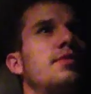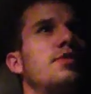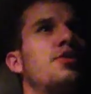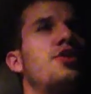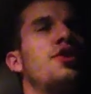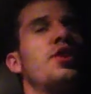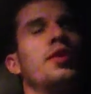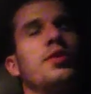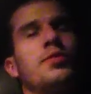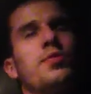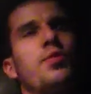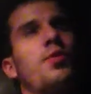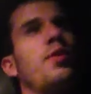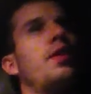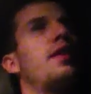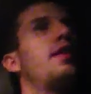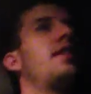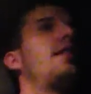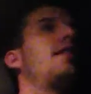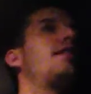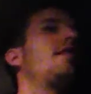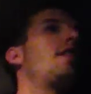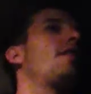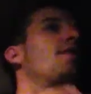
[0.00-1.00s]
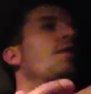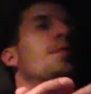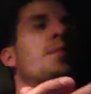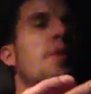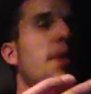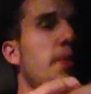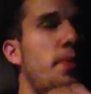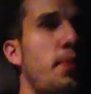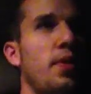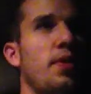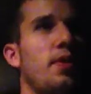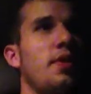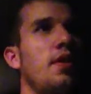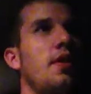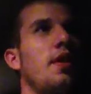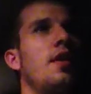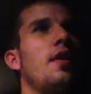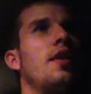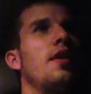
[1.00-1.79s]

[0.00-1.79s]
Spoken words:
children and other people,